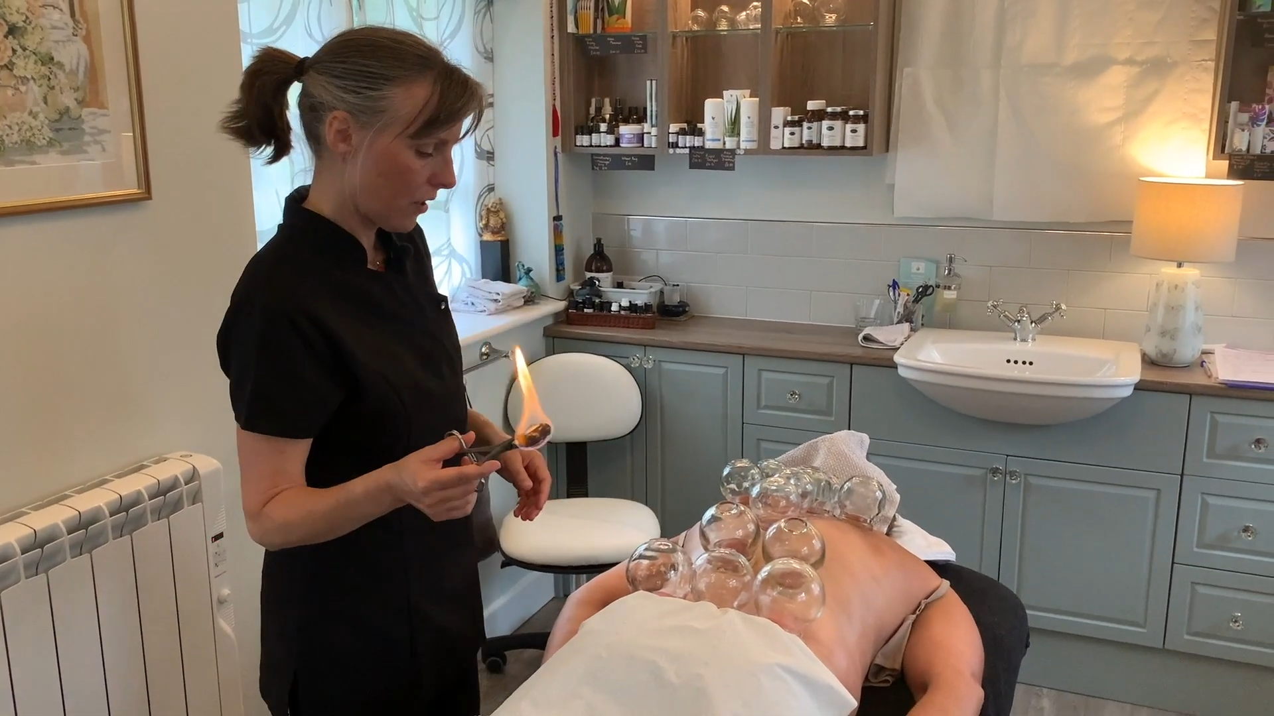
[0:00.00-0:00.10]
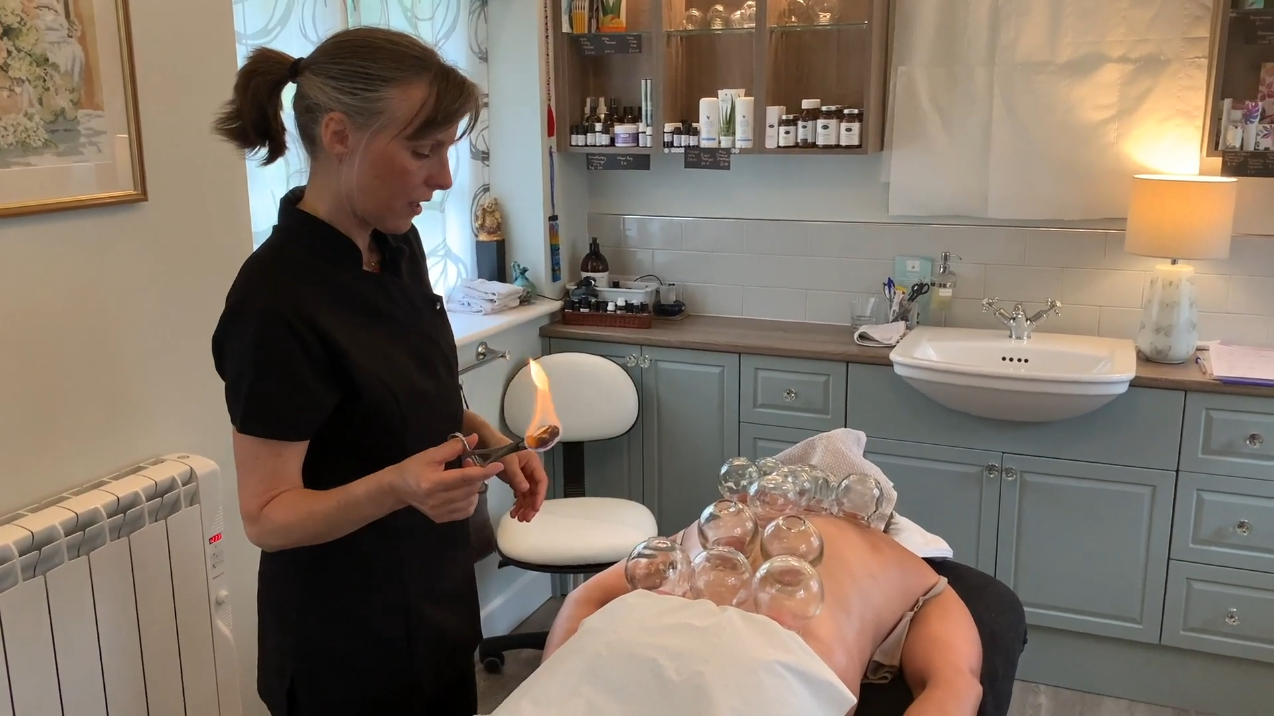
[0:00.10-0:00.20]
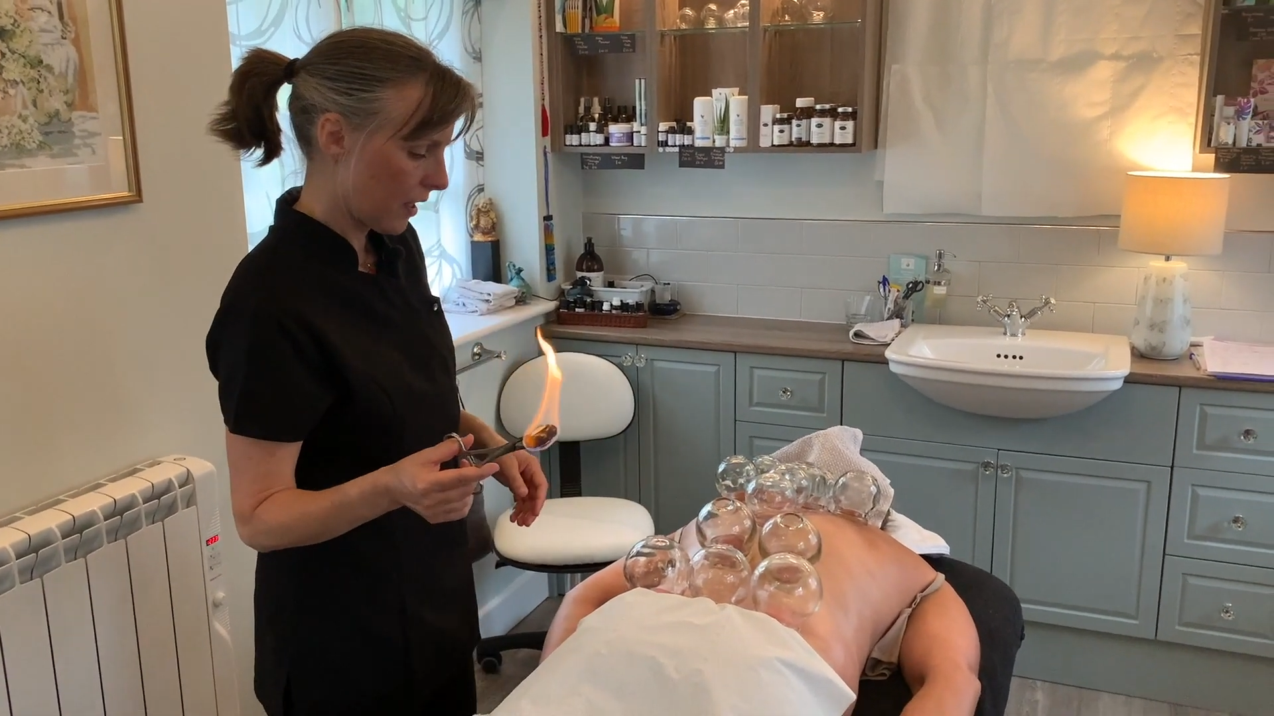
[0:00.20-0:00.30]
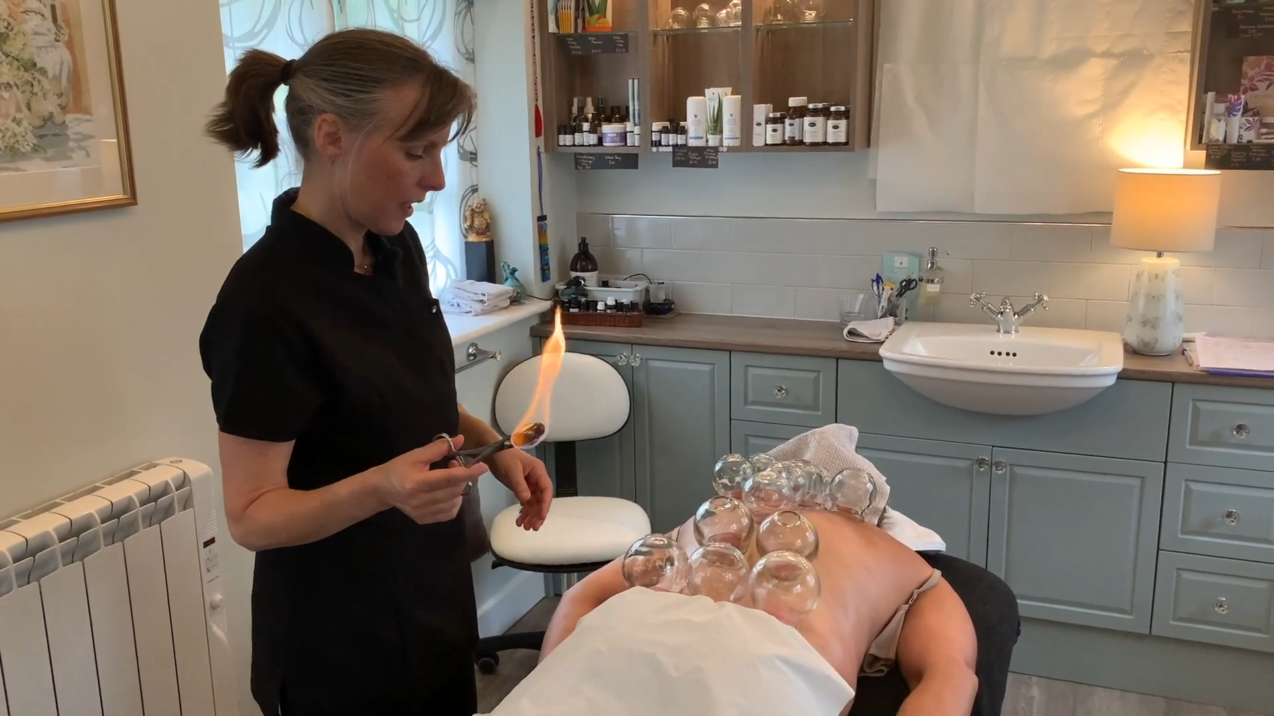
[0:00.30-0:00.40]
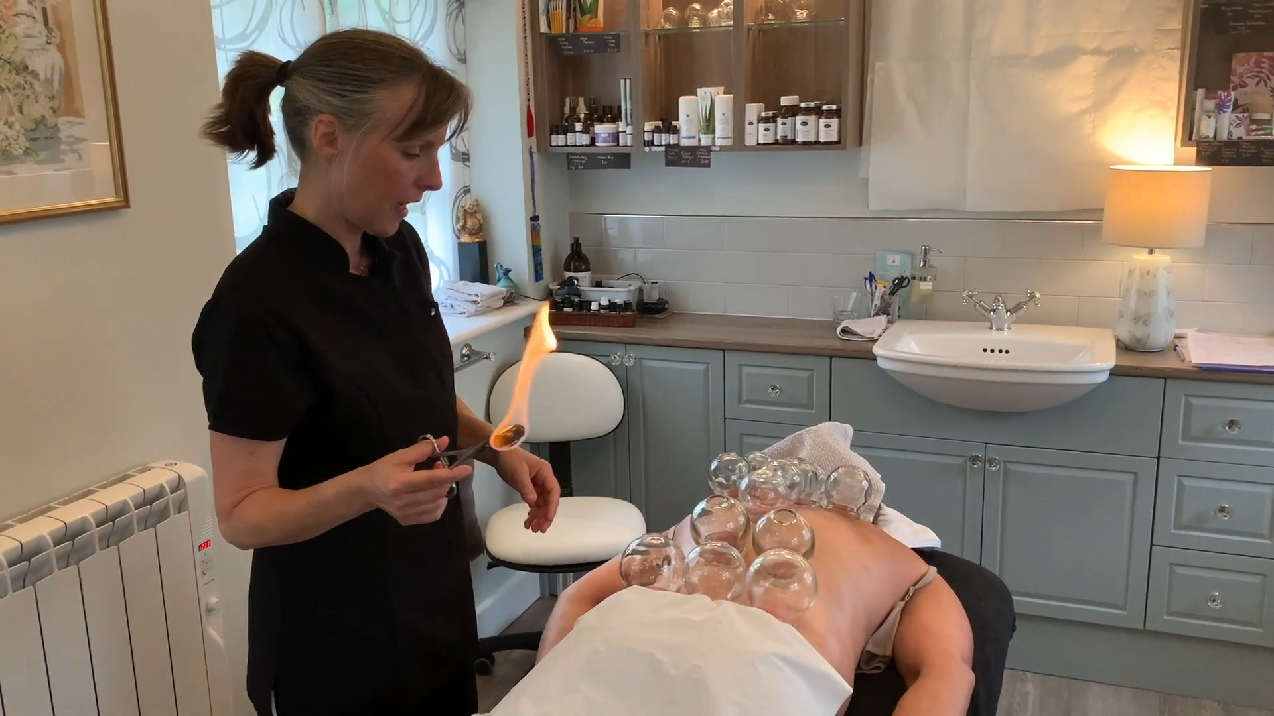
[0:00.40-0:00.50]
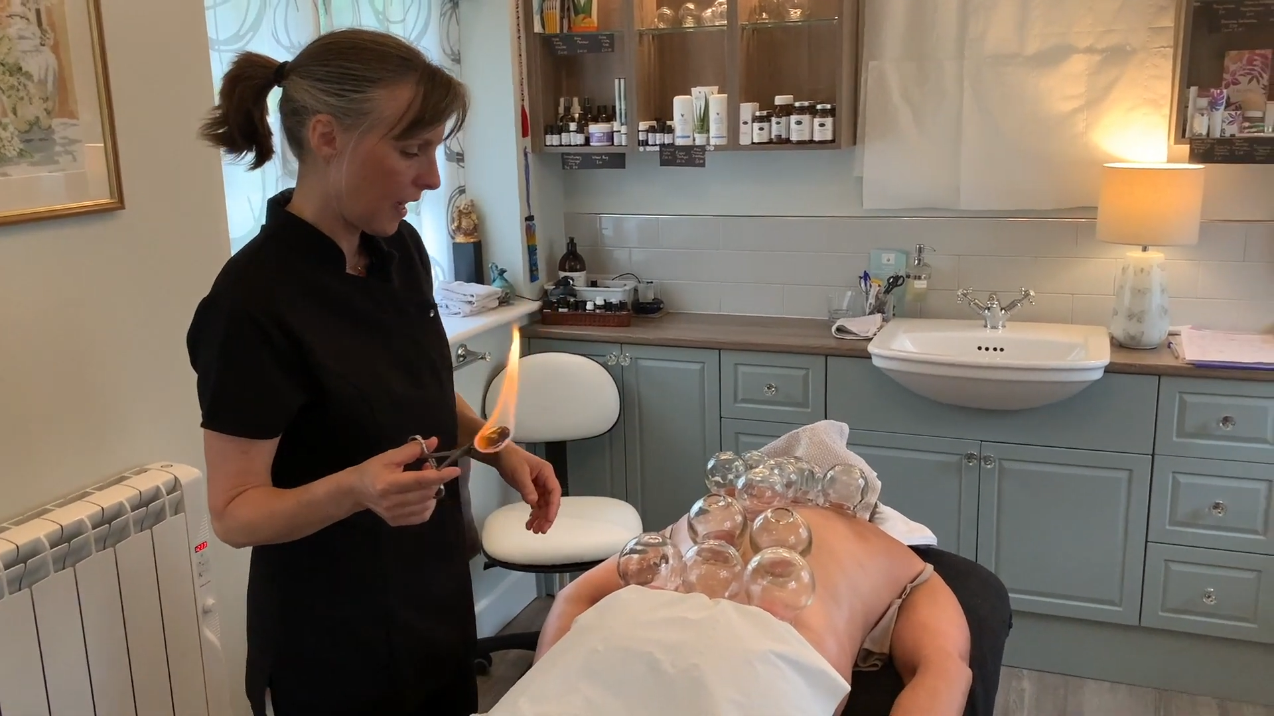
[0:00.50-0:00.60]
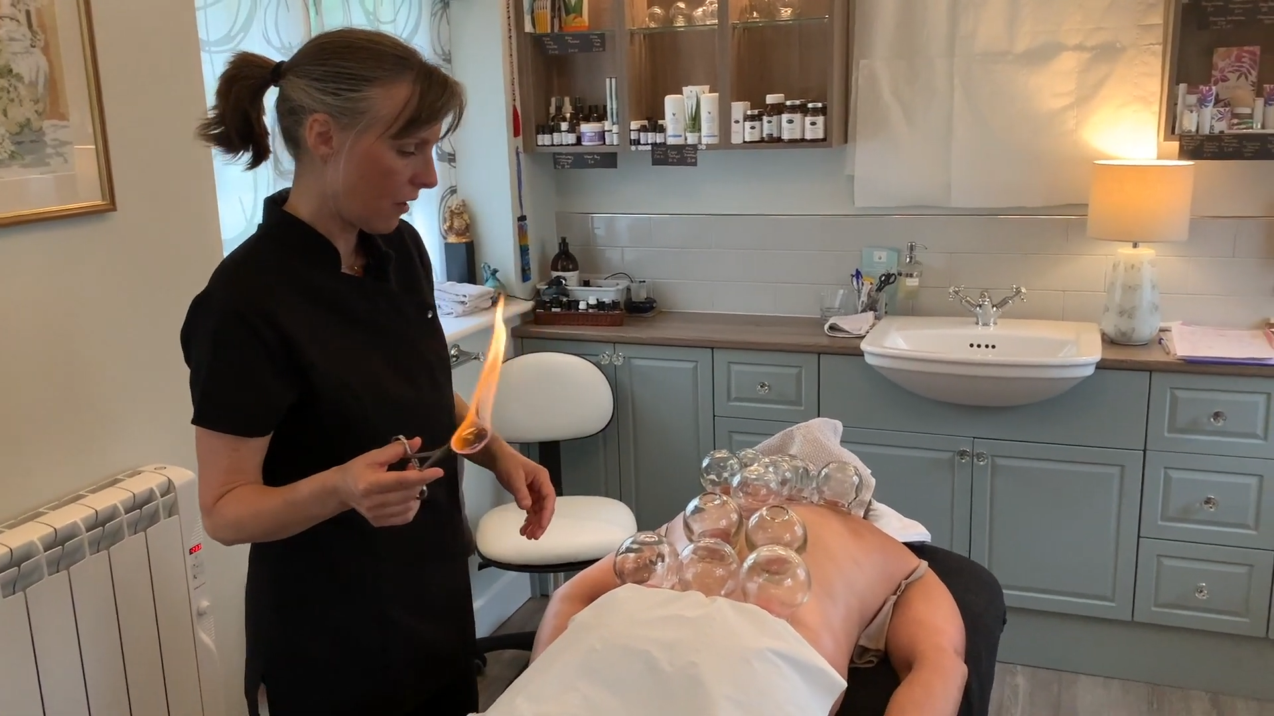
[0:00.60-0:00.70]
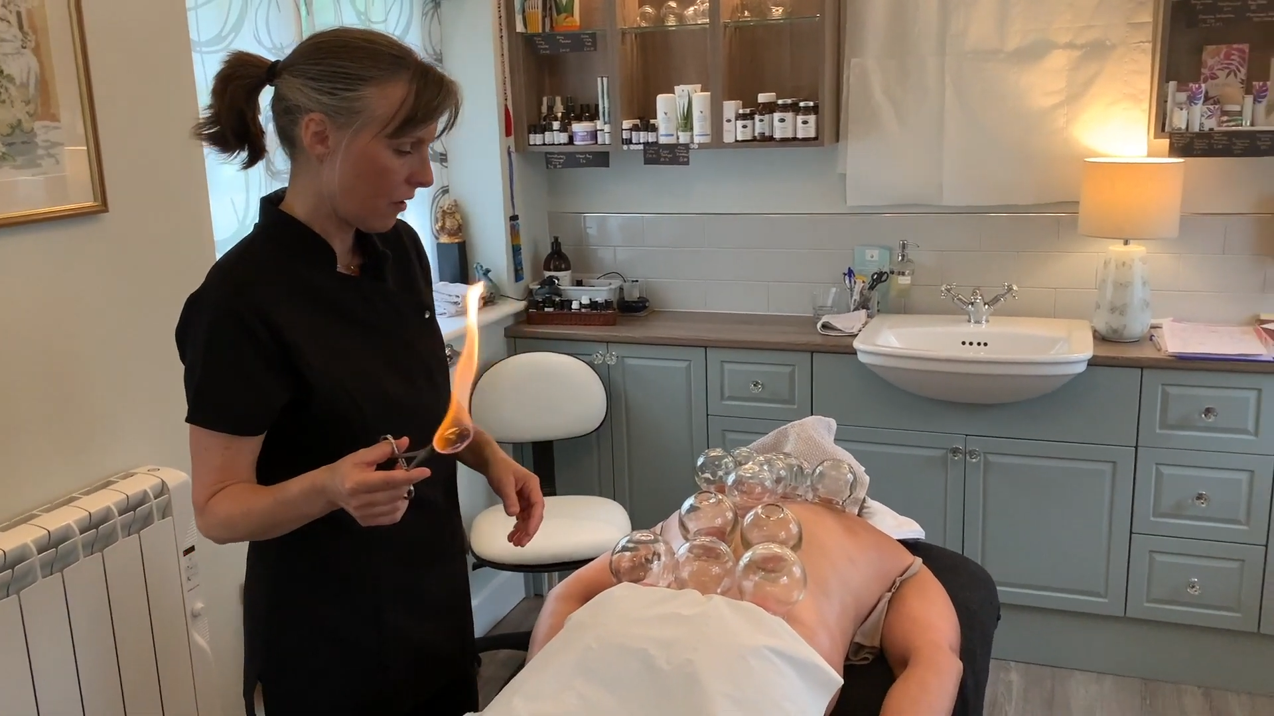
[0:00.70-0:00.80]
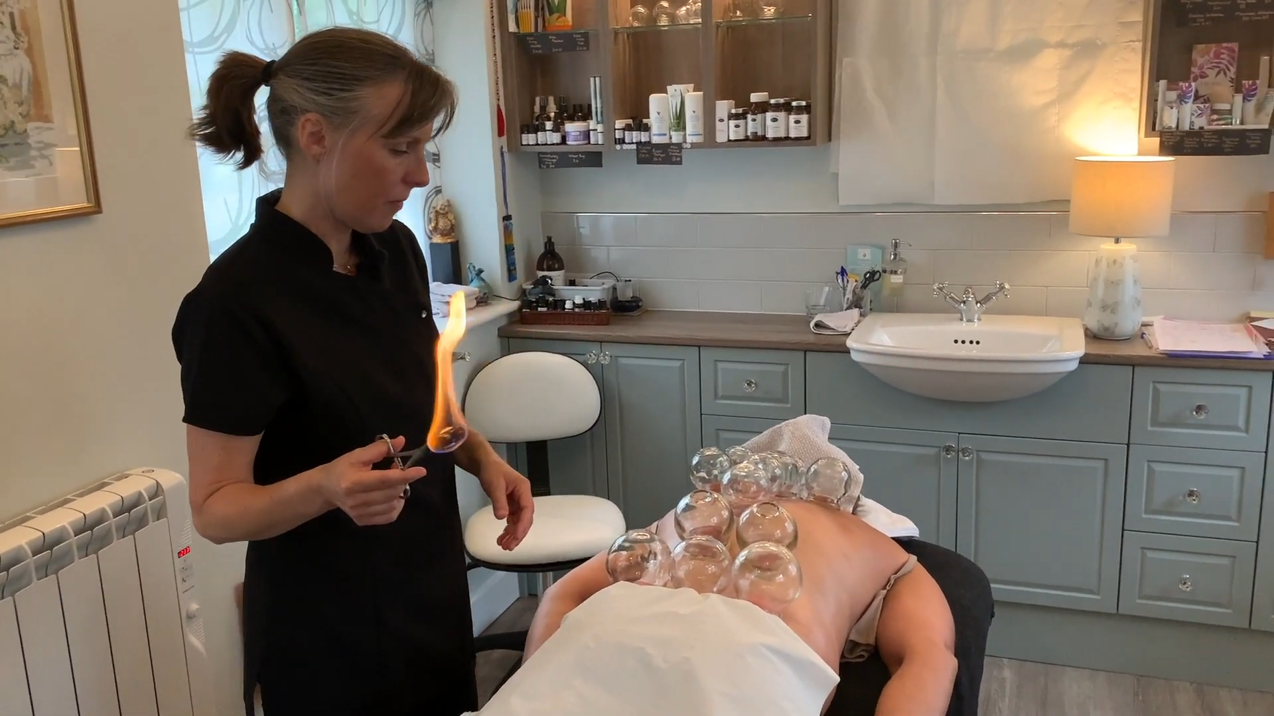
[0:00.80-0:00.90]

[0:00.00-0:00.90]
the sacrum.